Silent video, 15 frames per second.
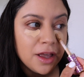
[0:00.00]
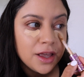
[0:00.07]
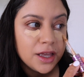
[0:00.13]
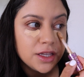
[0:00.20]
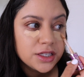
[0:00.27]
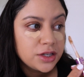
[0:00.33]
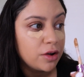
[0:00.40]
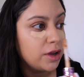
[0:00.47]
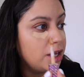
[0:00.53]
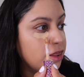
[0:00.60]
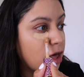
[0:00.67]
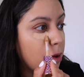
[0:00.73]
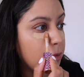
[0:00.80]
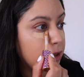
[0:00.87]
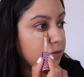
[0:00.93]
And so he
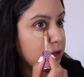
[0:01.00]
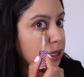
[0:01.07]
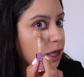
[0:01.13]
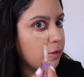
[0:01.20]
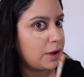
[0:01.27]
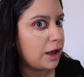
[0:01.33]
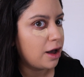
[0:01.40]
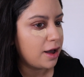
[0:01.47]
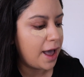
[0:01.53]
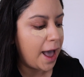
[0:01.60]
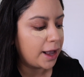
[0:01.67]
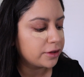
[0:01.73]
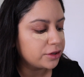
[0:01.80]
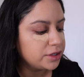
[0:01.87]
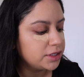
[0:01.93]
thought maybe we got
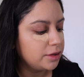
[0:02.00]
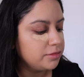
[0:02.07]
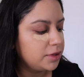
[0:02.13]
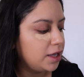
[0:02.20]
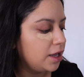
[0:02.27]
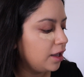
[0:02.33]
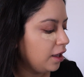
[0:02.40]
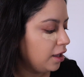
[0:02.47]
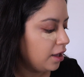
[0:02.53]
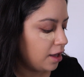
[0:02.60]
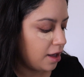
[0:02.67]
hacked or something.